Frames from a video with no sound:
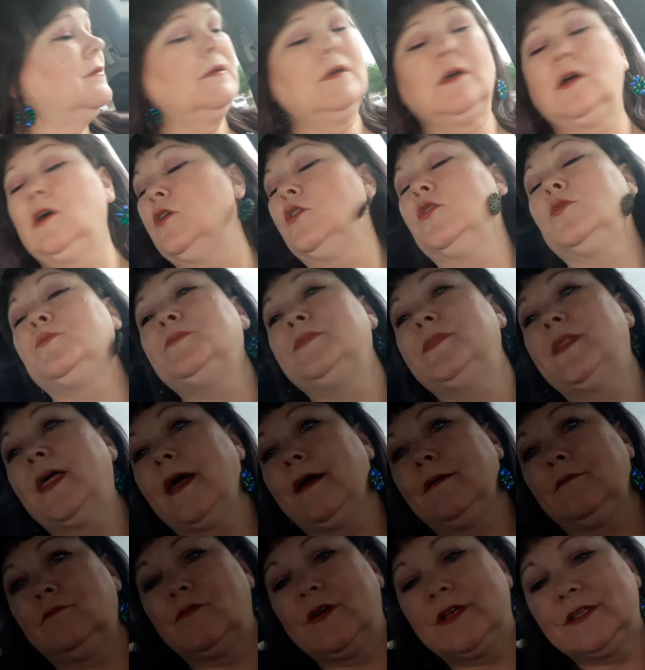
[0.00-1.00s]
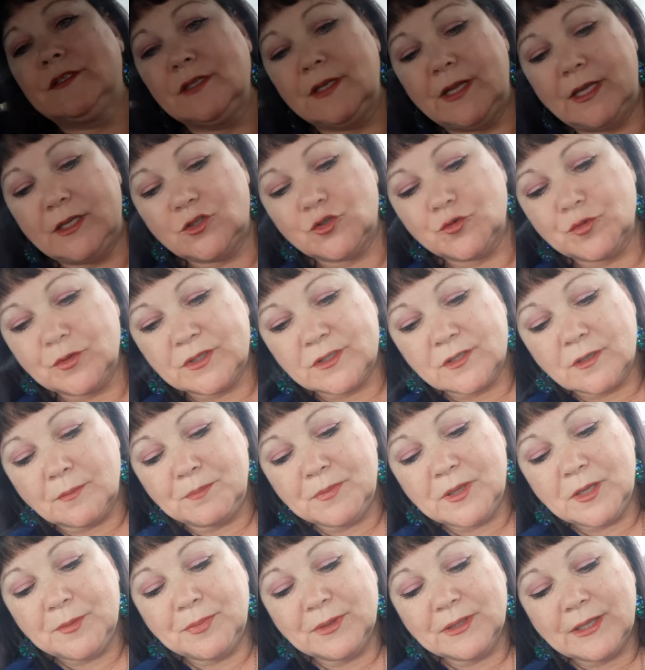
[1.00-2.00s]
I hope that resonates with some
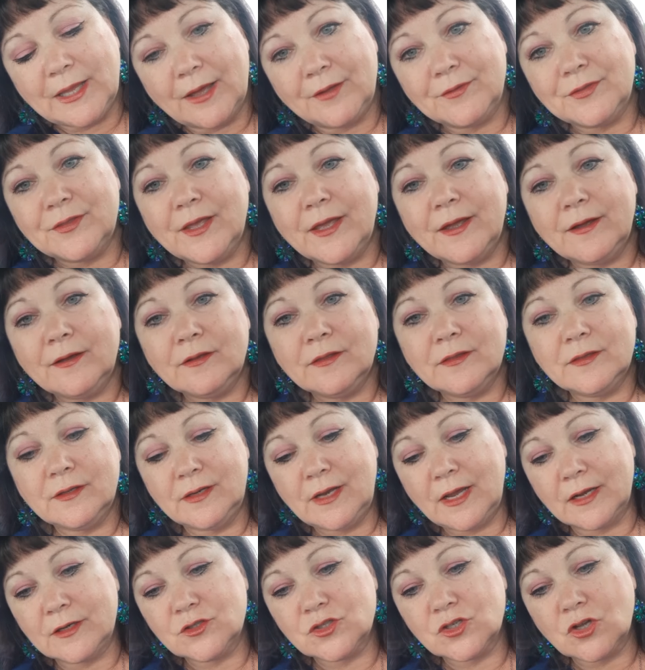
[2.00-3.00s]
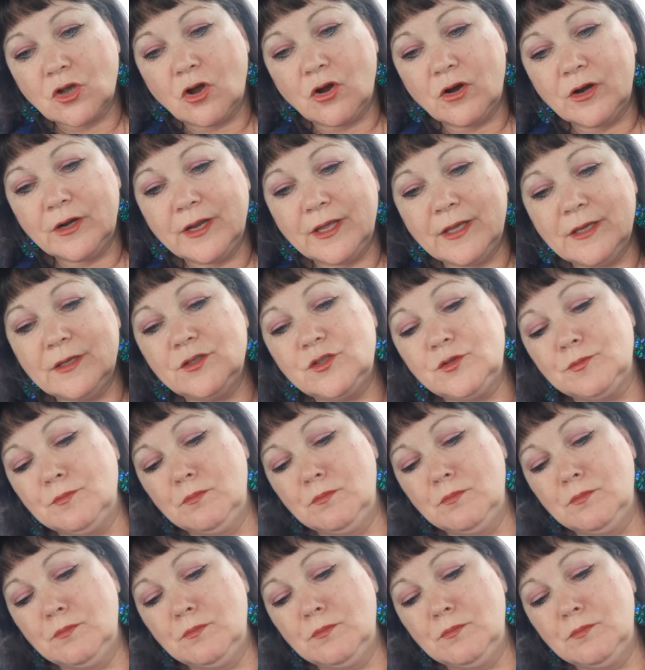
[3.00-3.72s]
people out there. The next card is